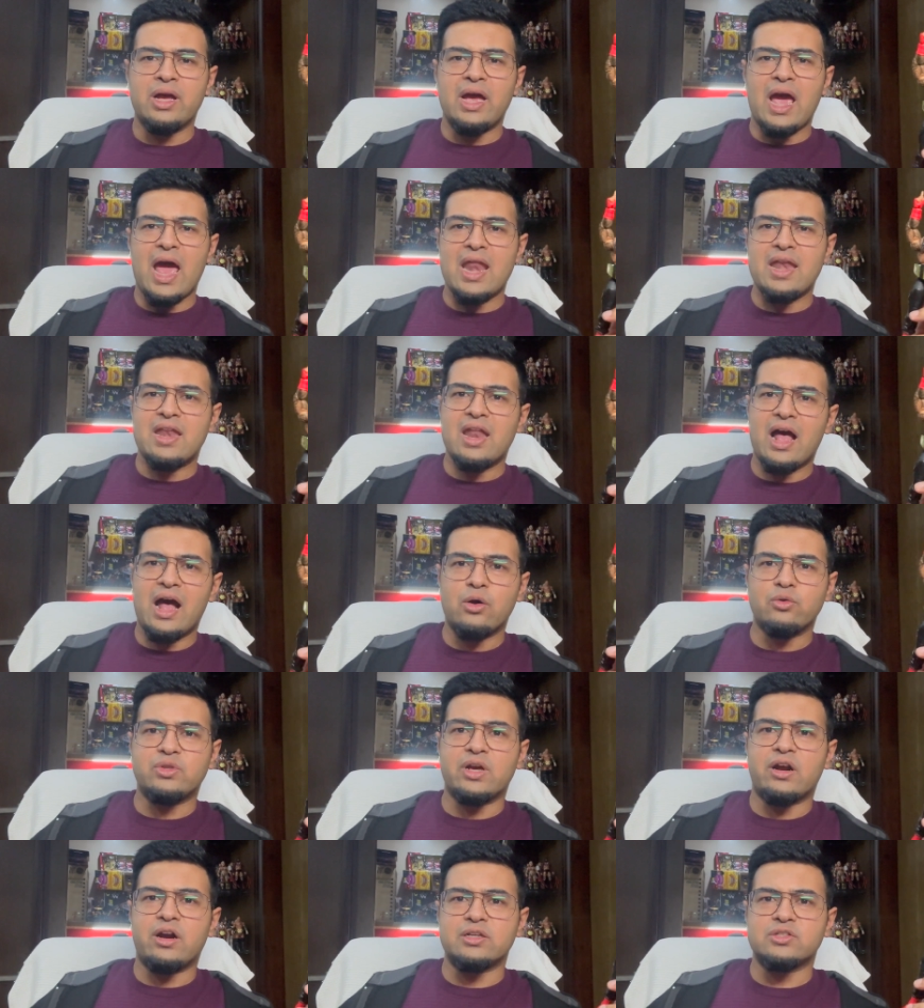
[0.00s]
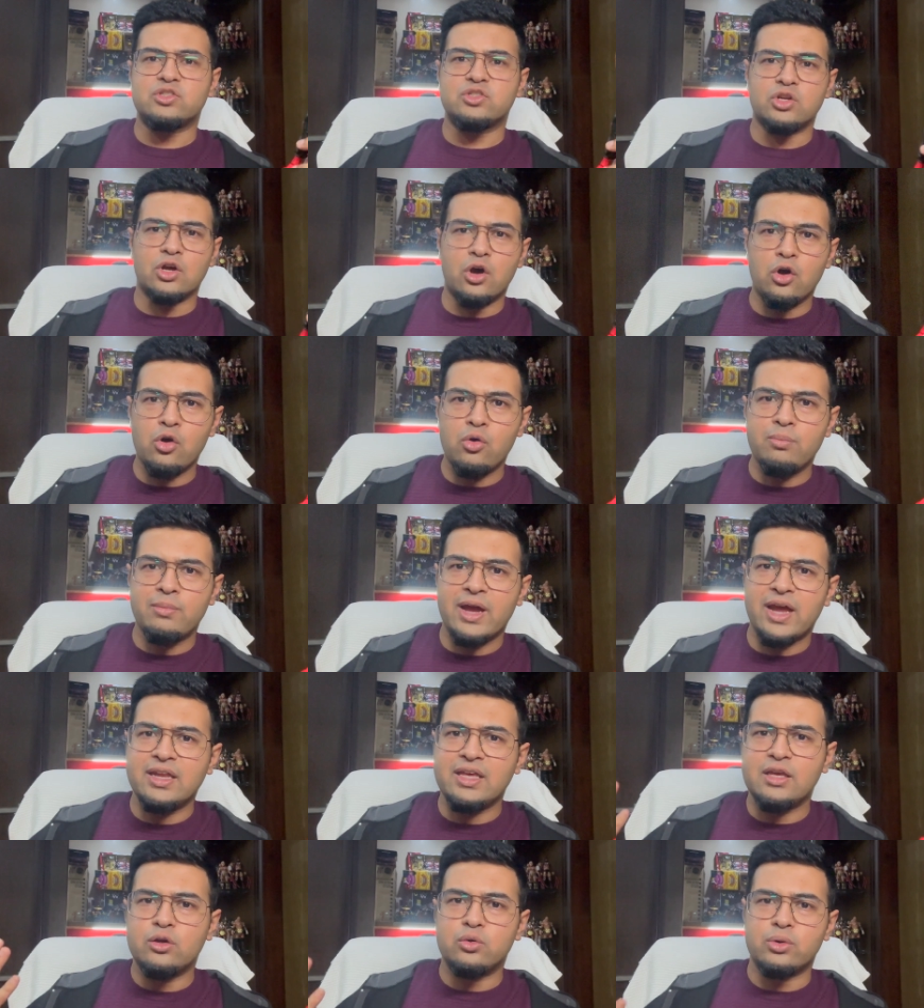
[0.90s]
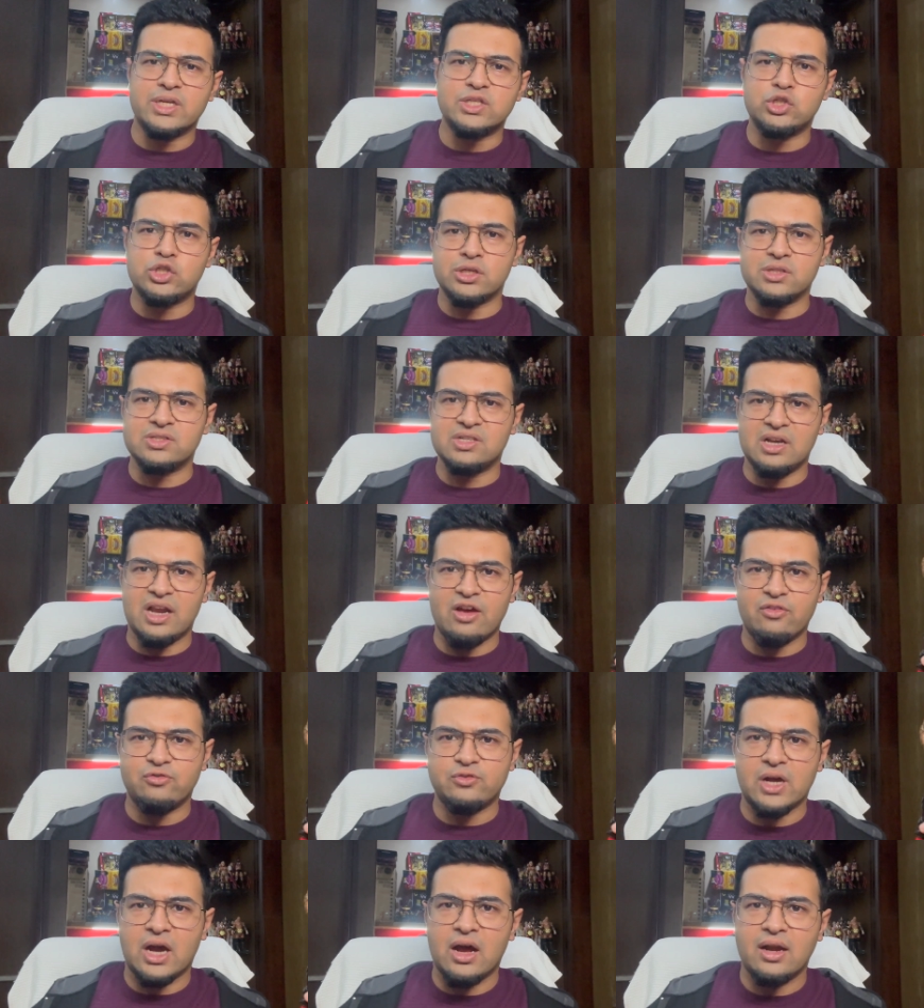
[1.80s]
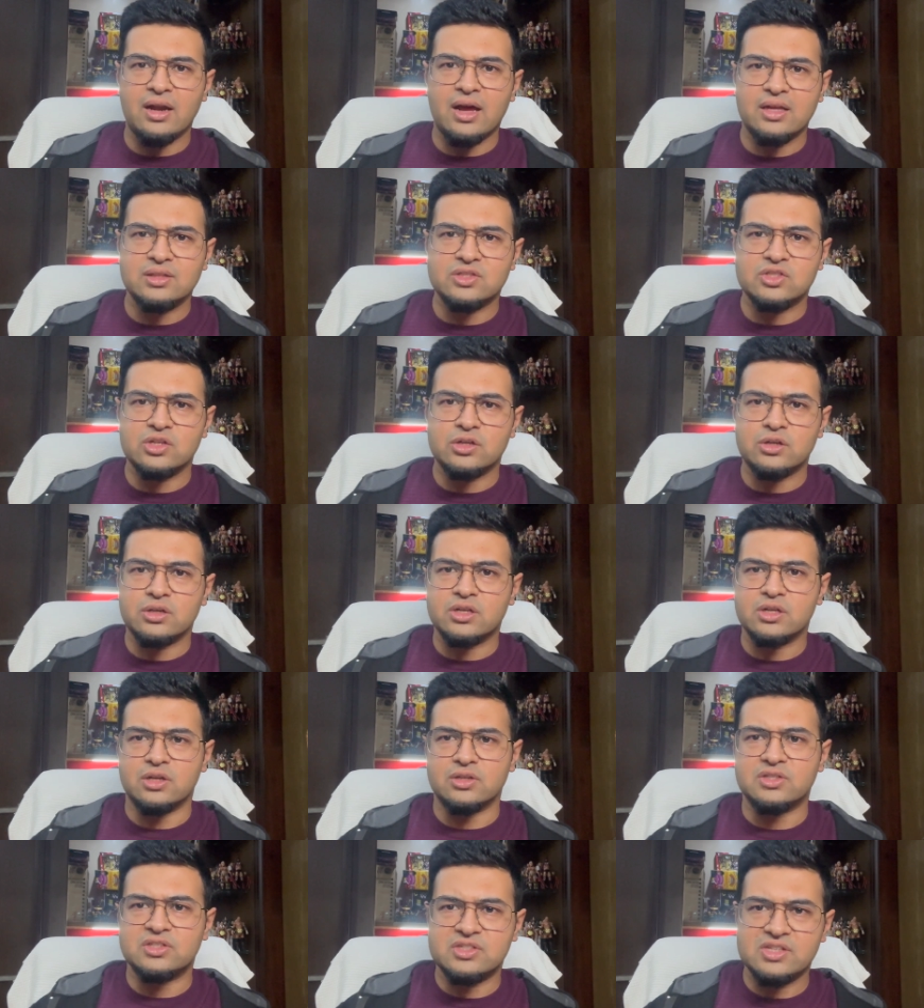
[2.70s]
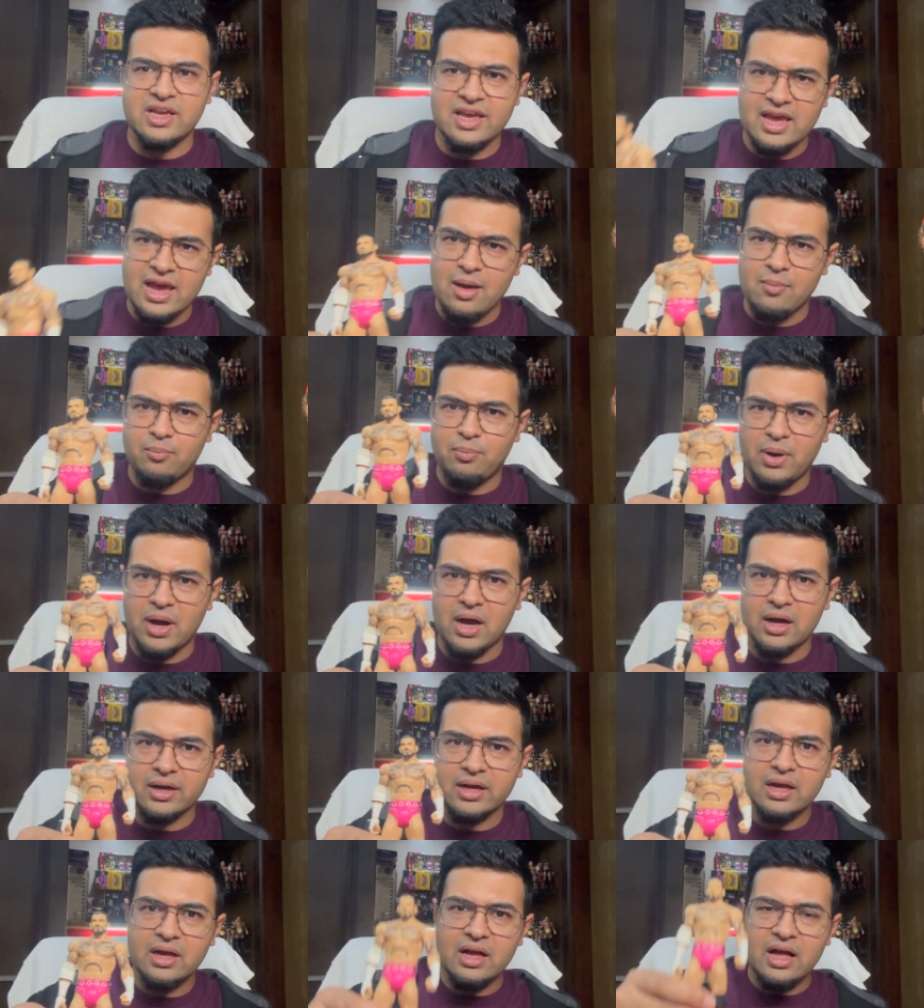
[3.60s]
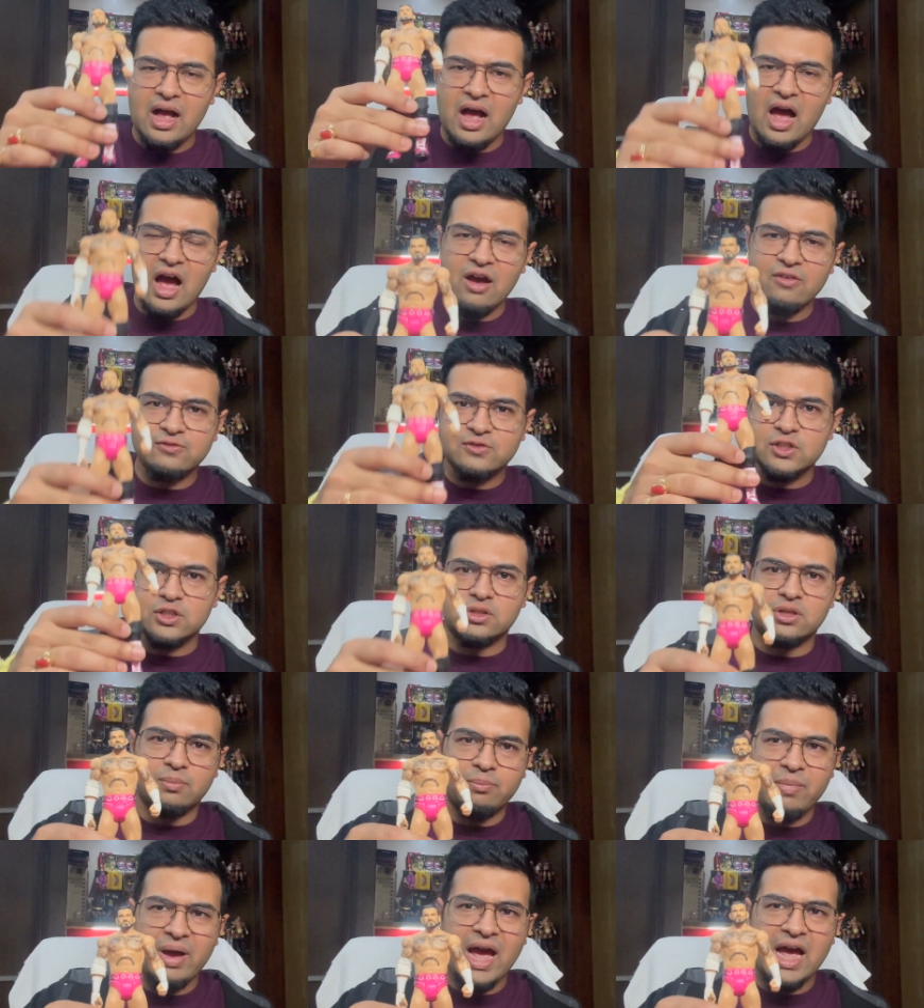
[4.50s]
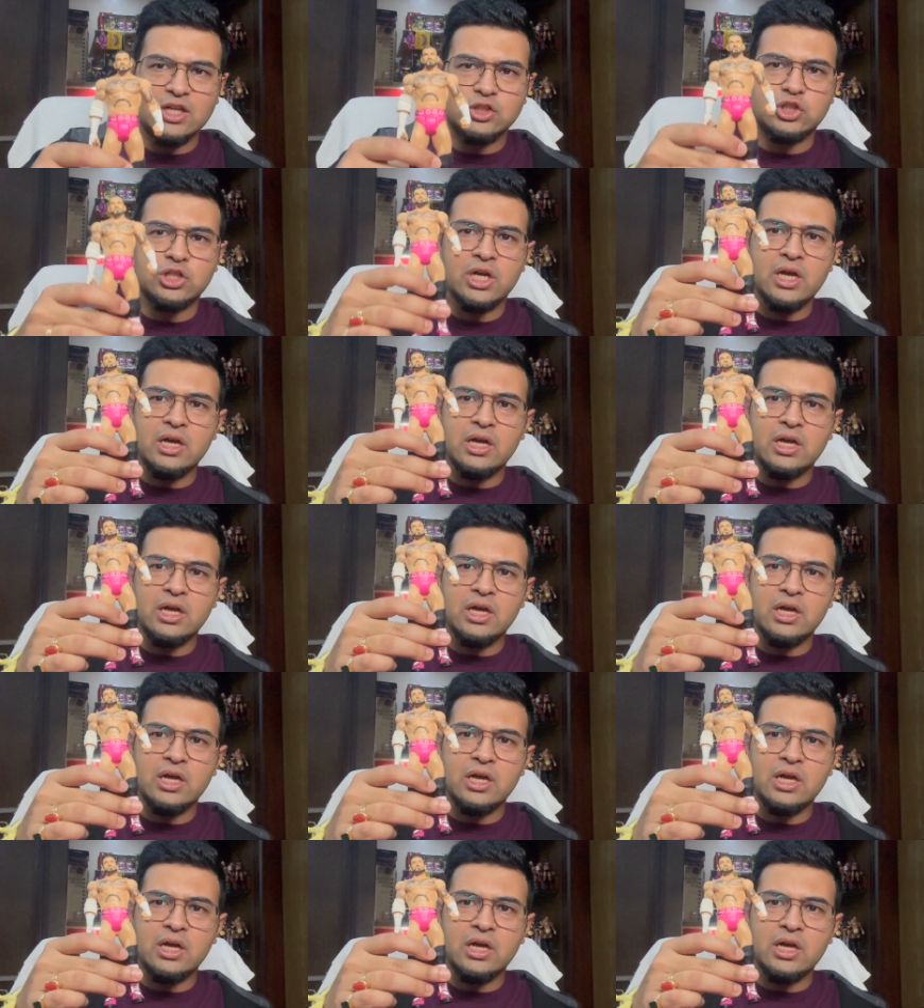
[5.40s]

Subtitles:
and now there are so many questions left unanswered, because CM Punk, after the match,